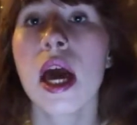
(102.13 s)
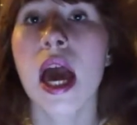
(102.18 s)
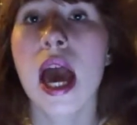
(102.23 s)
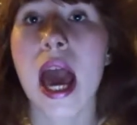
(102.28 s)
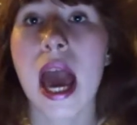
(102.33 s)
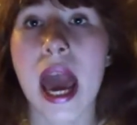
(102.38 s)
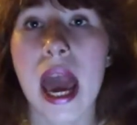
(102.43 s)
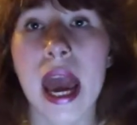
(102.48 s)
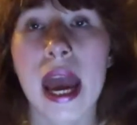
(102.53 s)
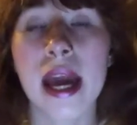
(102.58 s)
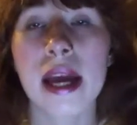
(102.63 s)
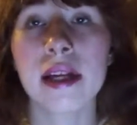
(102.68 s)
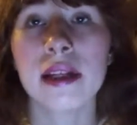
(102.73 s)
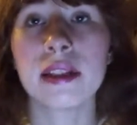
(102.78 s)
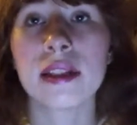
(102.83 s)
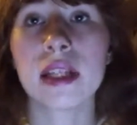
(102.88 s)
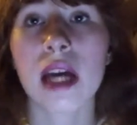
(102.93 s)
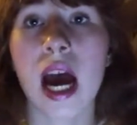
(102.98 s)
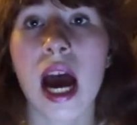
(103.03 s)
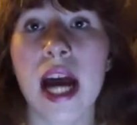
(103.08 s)

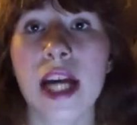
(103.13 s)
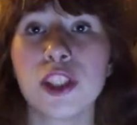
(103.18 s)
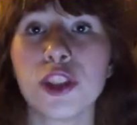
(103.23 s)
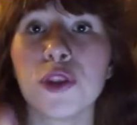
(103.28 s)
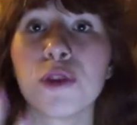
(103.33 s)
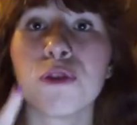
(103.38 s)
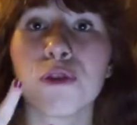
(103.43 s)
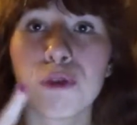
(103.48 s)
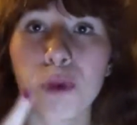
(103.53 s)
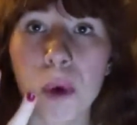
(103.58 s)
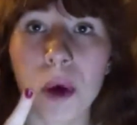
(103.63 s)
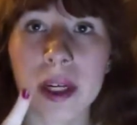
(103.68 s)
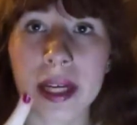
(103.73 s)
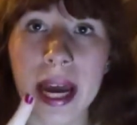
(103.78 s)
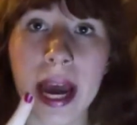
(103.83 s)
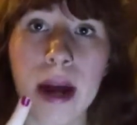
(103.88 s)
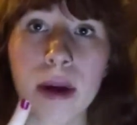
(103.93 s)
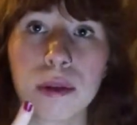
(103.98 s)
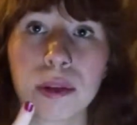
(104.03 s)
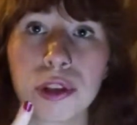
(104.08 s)
and I do 4
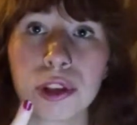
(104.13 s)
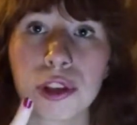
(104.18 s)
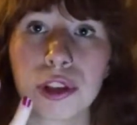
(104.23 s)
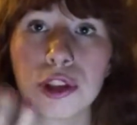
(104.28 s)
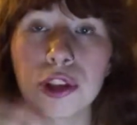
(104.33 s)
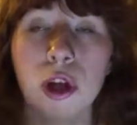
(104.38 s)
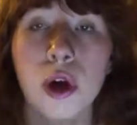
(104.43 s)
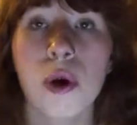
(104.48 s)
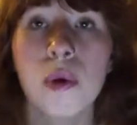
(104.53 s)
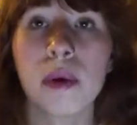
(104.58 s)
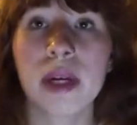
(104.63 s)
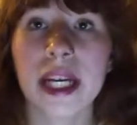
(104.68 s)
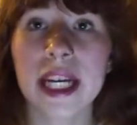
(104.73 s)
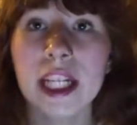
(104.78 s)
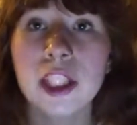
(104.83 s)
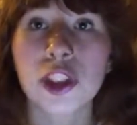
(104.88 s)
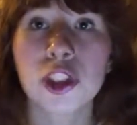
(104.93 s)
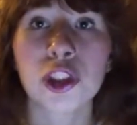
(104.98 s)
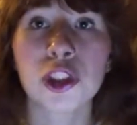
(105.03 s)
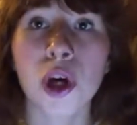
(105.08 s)
counts. So
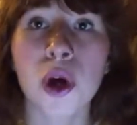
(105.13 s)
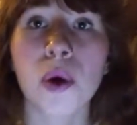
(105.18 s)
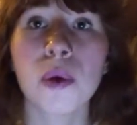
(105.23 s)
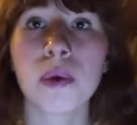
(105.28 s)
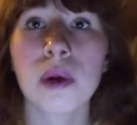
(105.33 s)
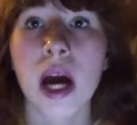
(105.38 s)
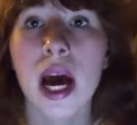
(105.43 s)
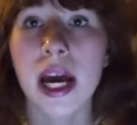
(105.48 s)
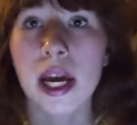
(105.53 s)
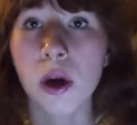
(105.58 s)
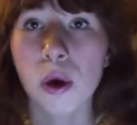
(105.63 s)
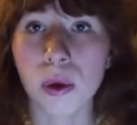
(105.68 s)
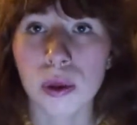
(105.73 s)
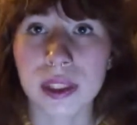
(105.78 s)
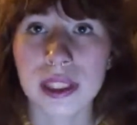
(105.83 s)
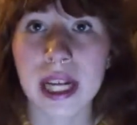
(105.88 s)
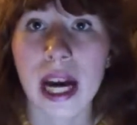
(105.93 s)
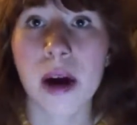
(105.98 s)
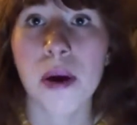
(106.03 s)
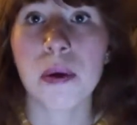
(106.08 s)
each note, I hold
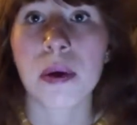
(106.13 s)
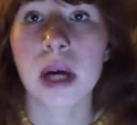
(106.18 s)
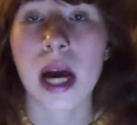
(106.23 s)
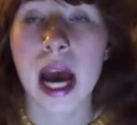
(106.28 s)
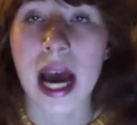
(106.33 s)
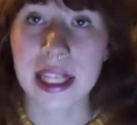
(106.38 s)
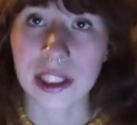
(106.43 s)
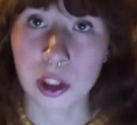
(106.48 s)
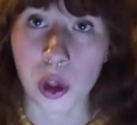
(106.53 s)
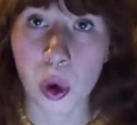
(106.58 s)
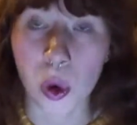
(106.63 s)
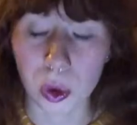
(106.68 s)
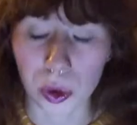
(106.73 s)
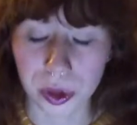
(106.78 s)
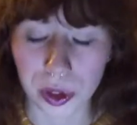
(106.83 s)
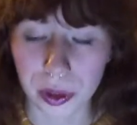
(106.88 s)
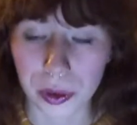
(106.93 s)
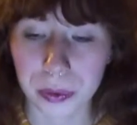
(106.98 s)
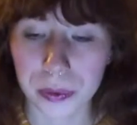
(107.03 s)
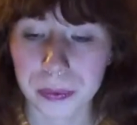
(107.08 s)
it out as a whole
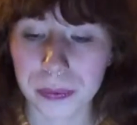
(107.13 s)
note.